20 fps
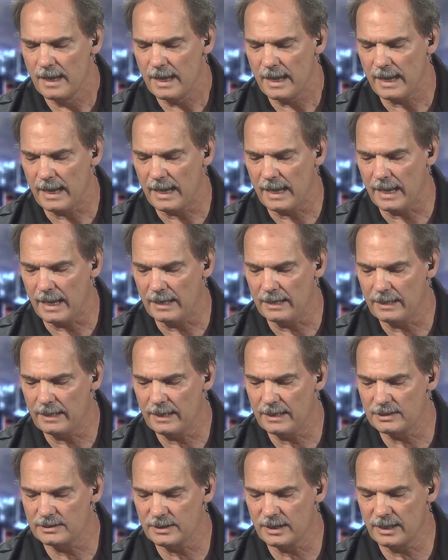and
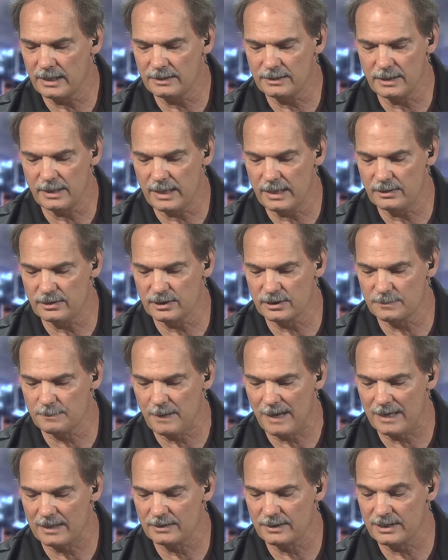he said
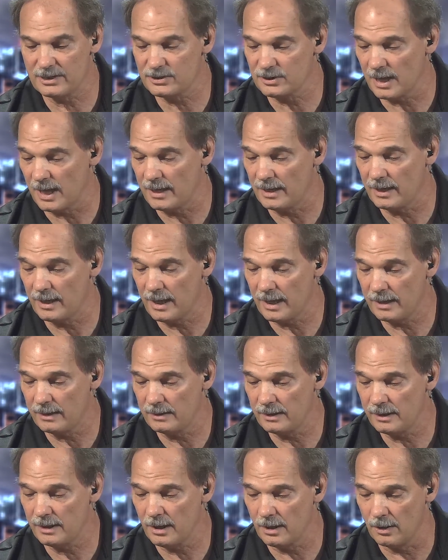he signed an
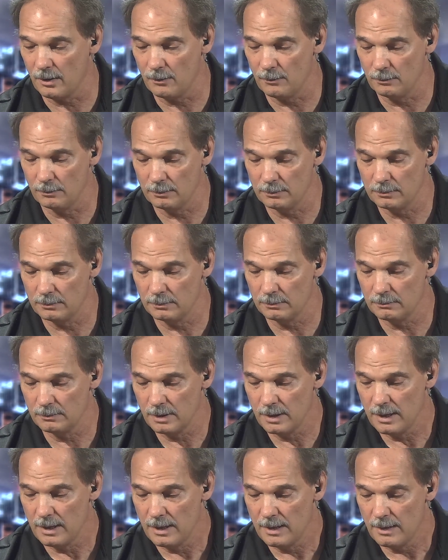EO.
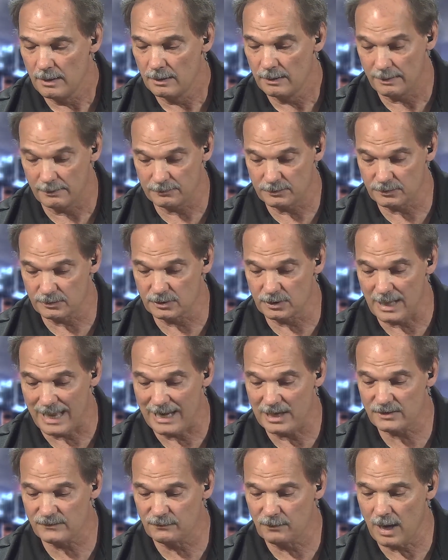This was
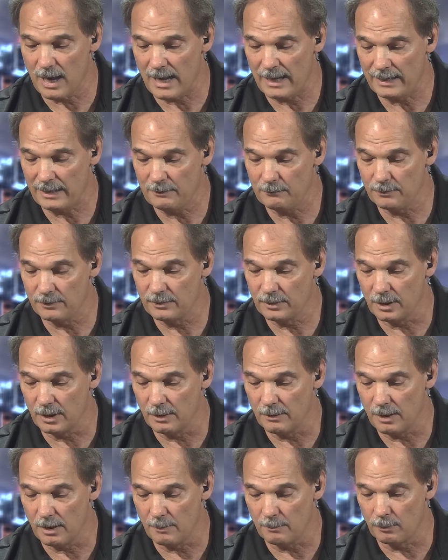last Friday with
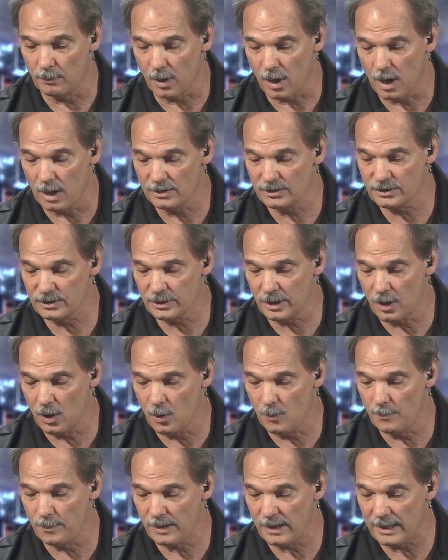a broad
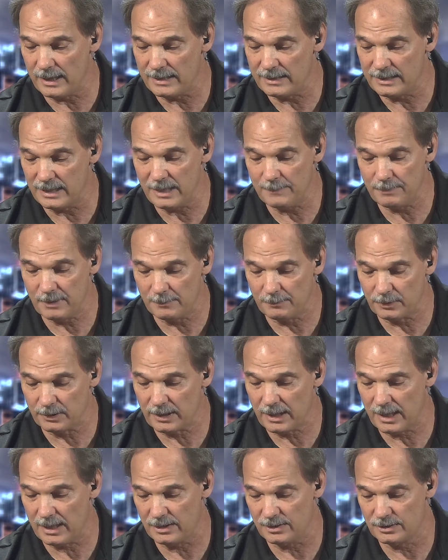scope and deep
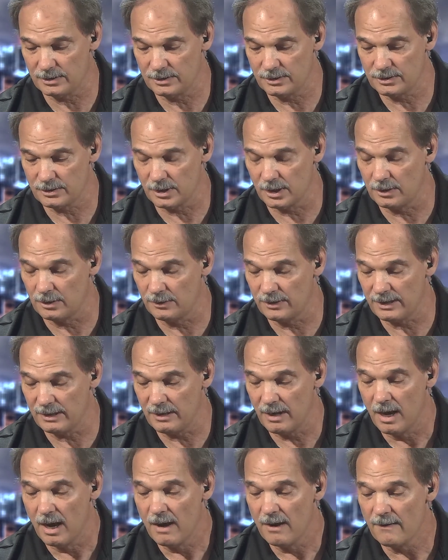implications under
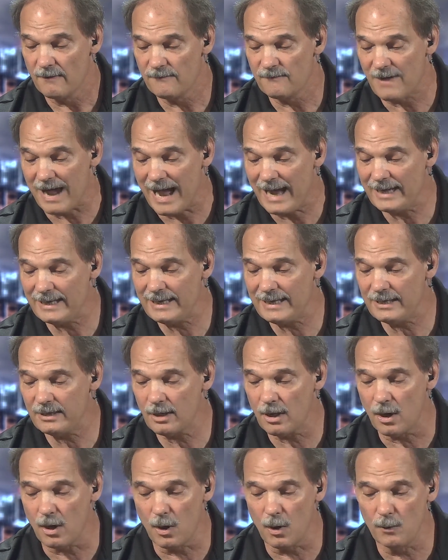the Fighting
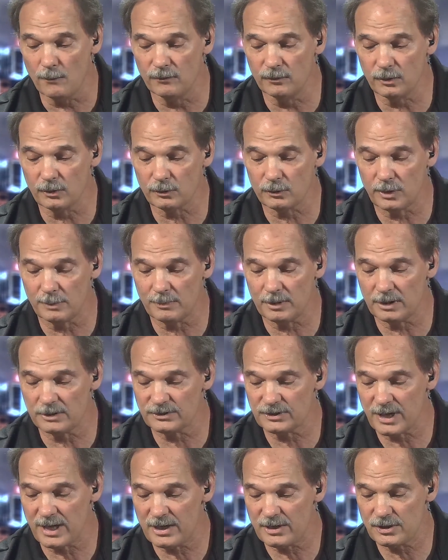Over
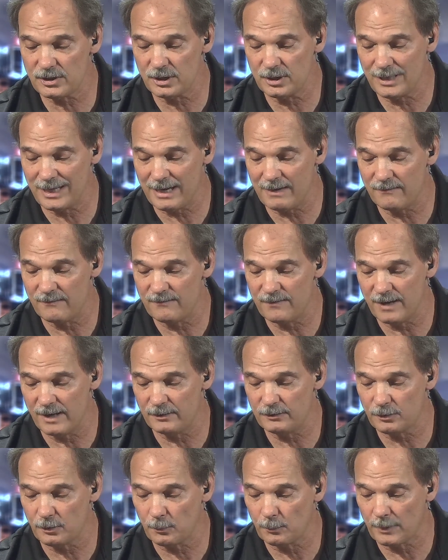Criminalization in
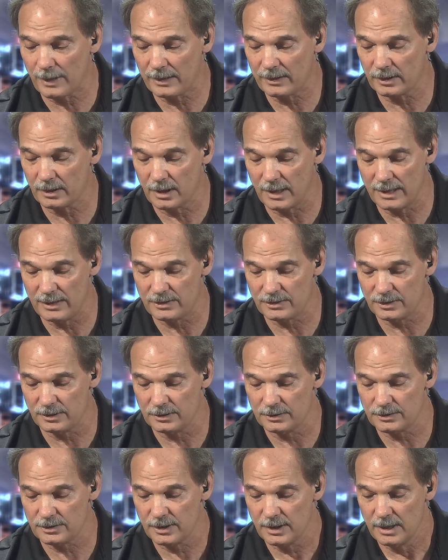Federal
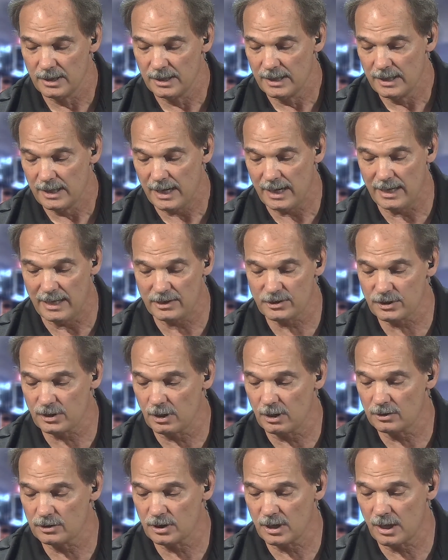Regulations. And it
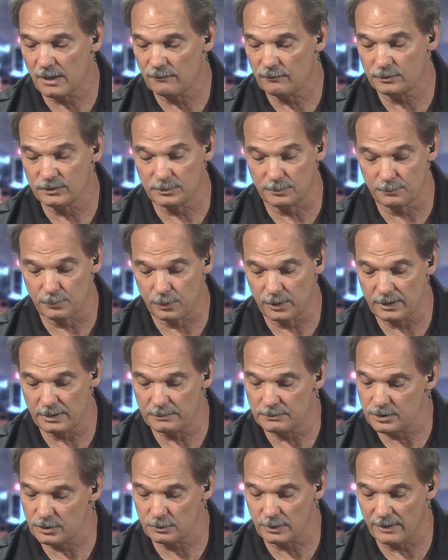starts off with some pretty
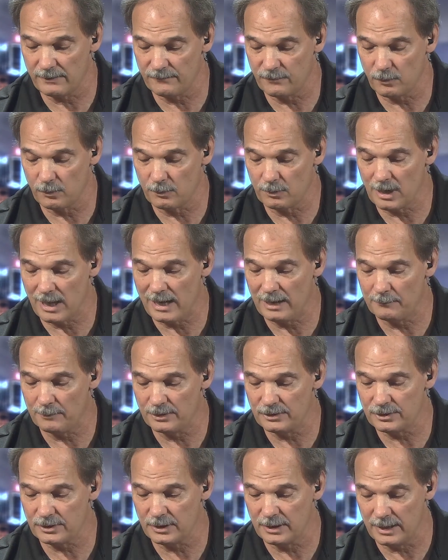straightforward
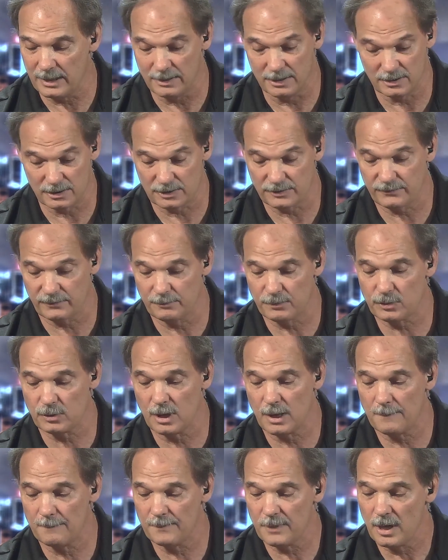language. And this is from
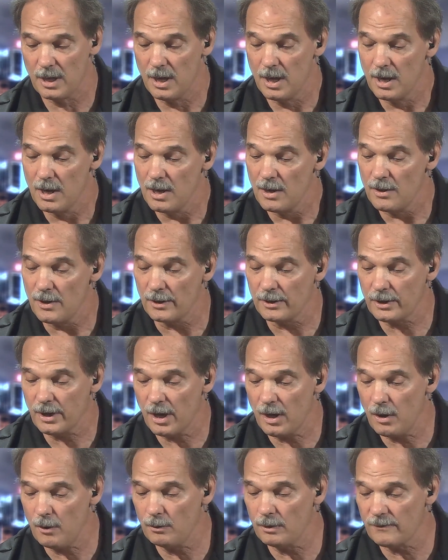Trump. The
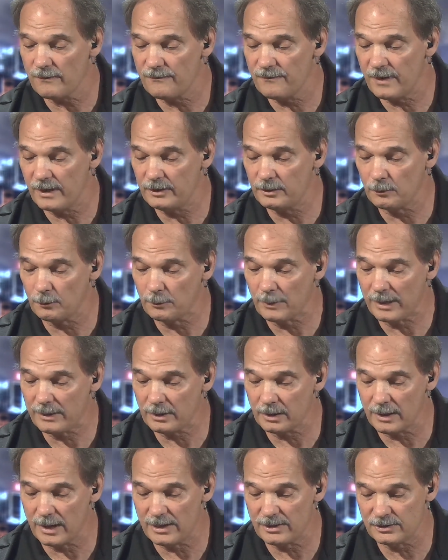Code of Federal
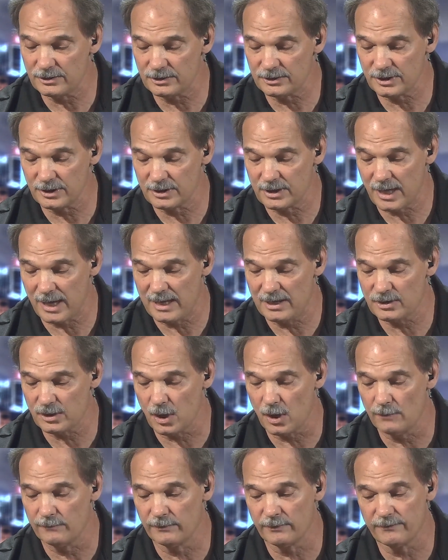Regulations contains
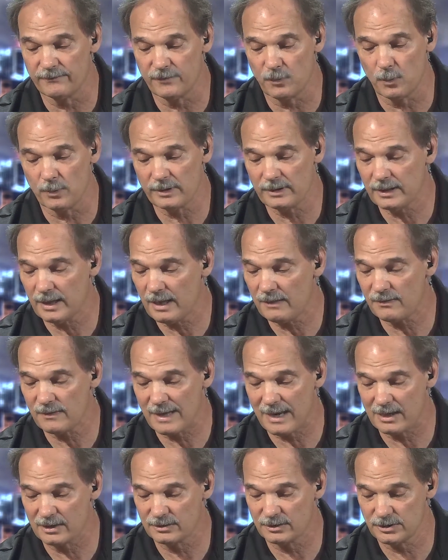over
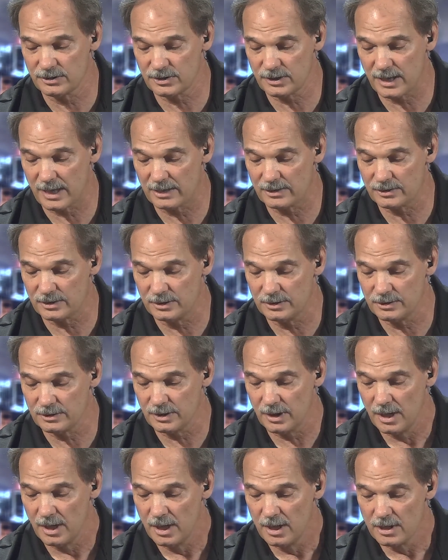48,000 sections,
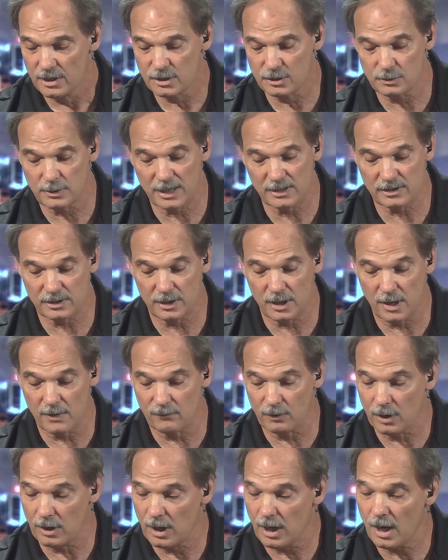stretching
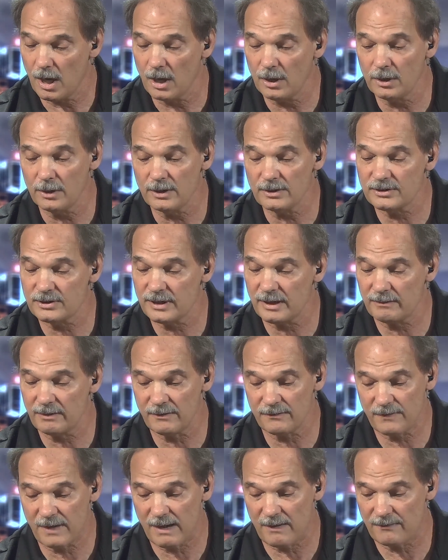over
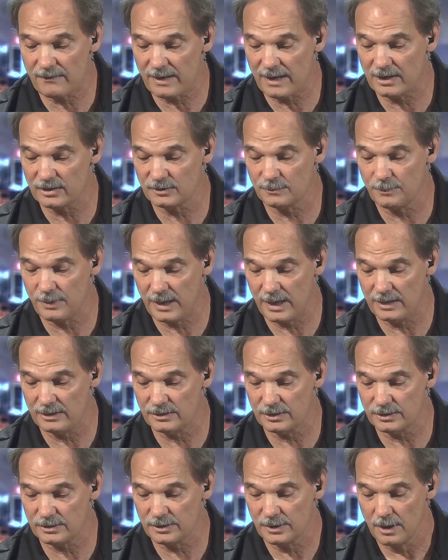175,000
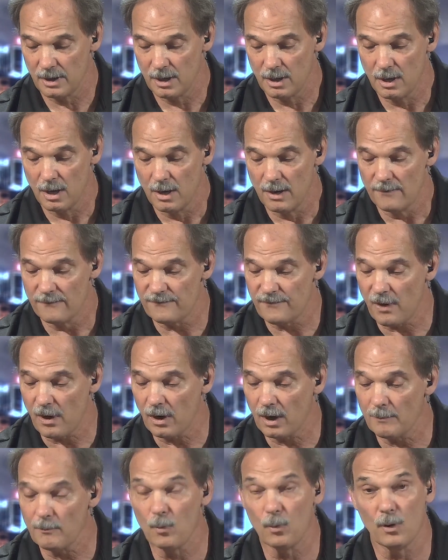pages.
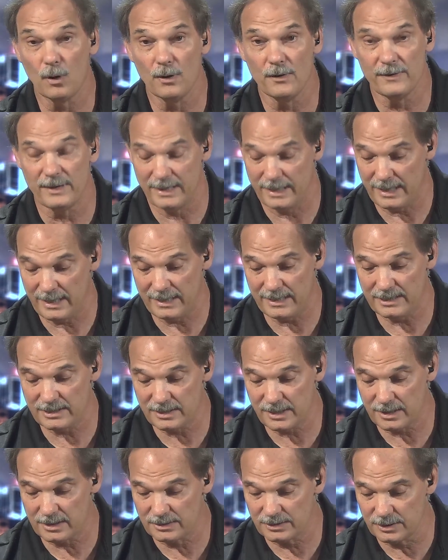Far more than any
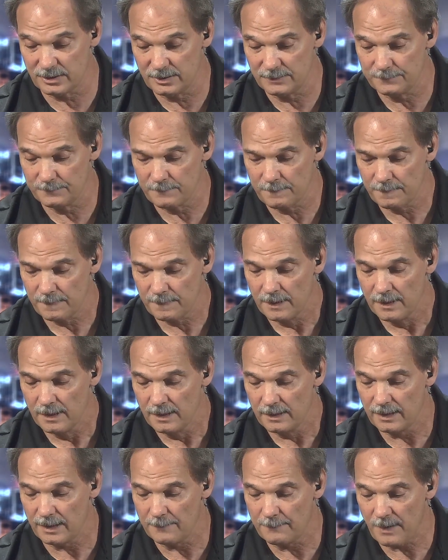citizen
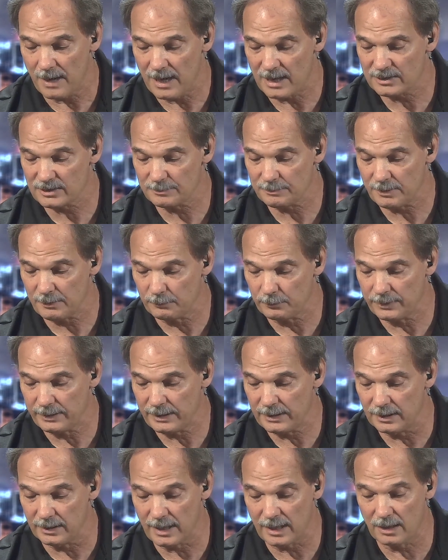can possibly
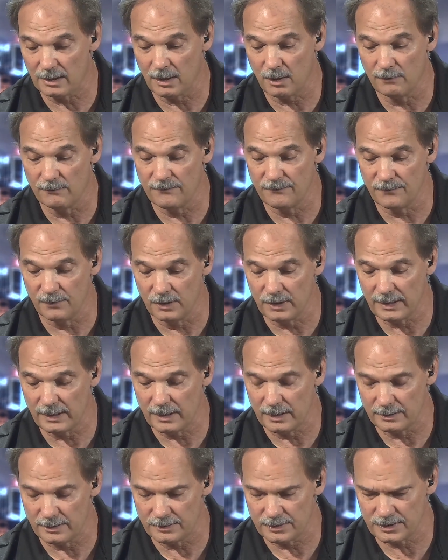read, let alone fully
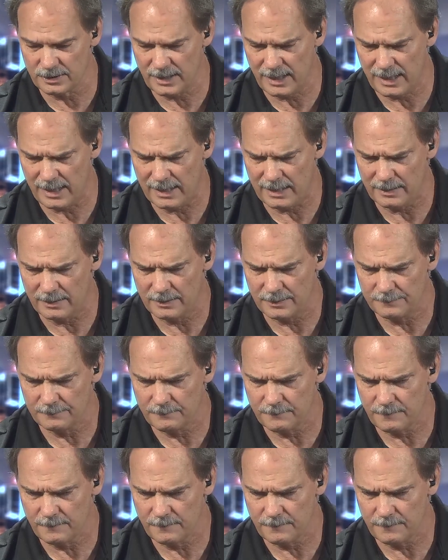understand.